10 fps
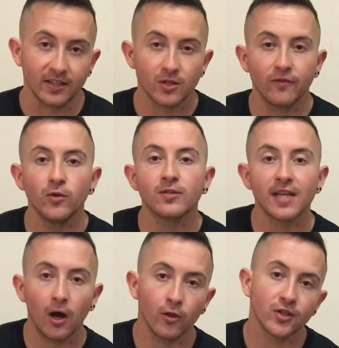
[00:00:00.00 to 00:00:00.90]
So if you
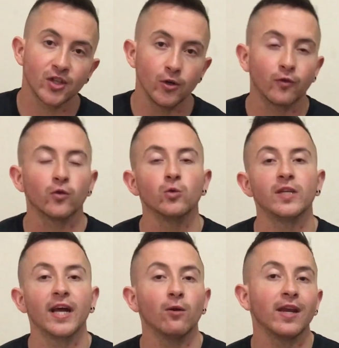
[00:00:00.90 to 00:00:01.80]
sat on the sofa all
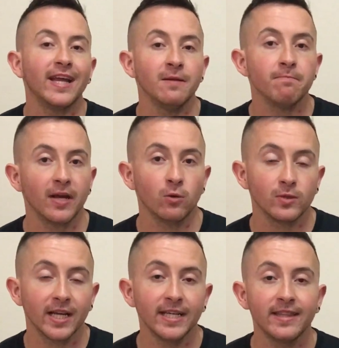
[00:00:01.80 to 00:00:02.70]
day or laid in bed all
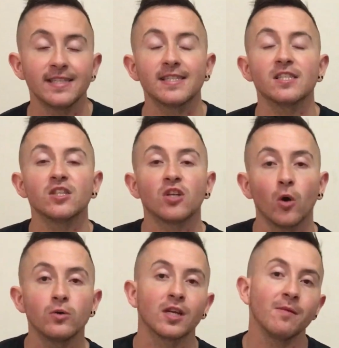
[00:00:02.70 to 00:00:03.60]
day, this is the
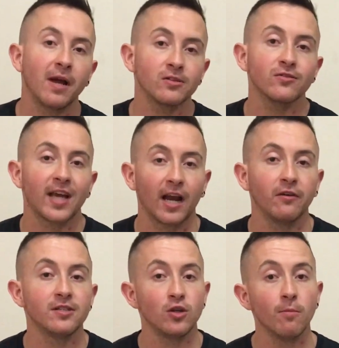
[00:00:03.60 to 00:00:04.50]
total amount of
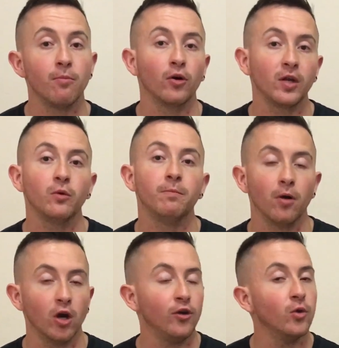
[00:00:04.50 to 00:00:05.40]
calories that your body would
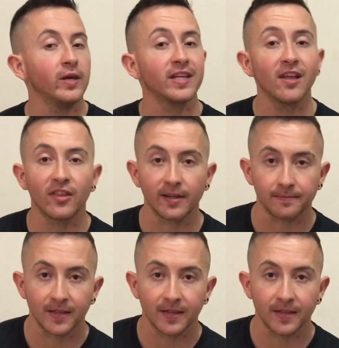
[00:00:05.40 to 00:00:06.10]
burn doing nothing.